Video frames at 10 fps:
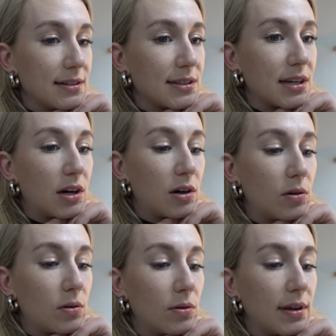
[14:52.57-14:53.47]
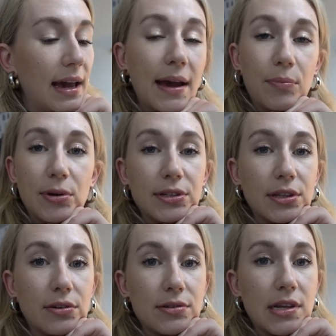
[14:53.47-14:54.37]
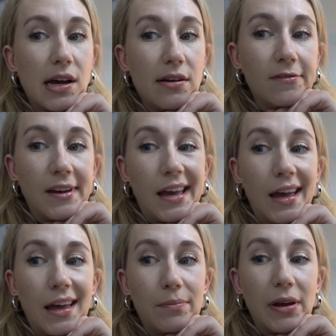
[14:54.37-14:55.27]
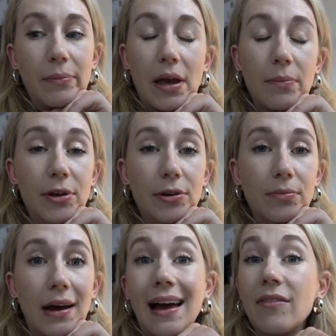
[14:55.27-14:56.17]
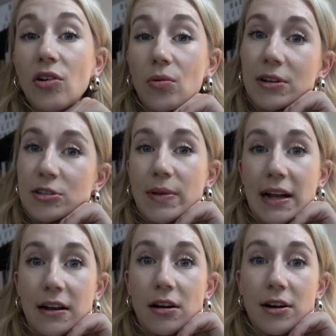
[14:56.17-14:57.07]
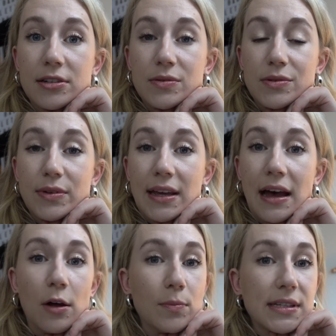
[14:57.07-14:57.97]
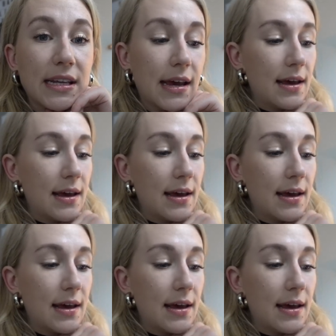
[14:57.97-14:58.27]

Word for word: So yeah, I printed those off and bing, bang, boom, I have a whole bunch of blank cards, which really helps